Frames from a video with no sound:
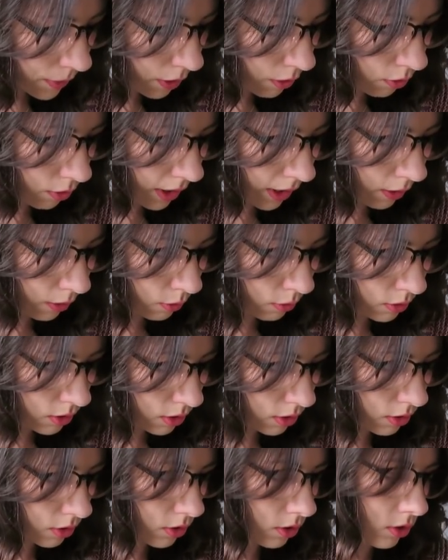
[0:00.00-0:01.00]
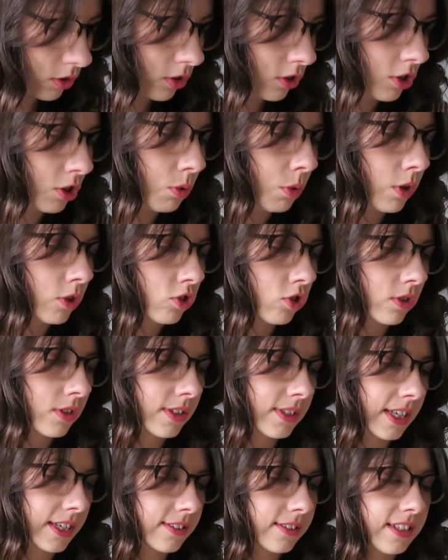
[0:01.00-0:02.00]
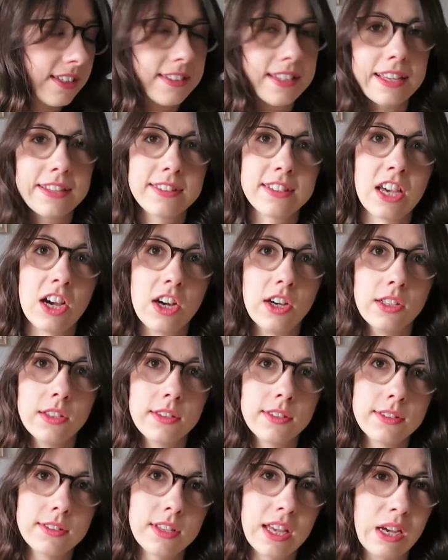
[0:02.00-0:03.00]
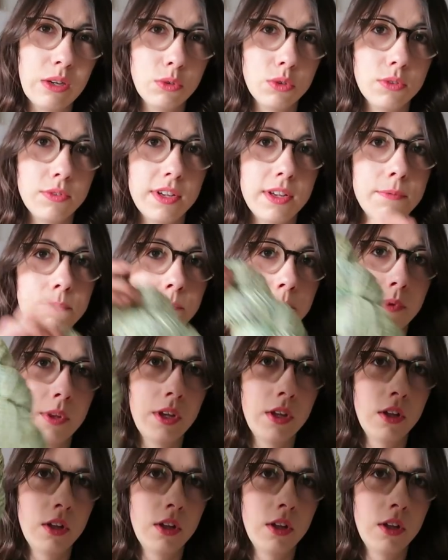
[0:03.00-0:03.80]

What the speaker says: around 266 yards out of it,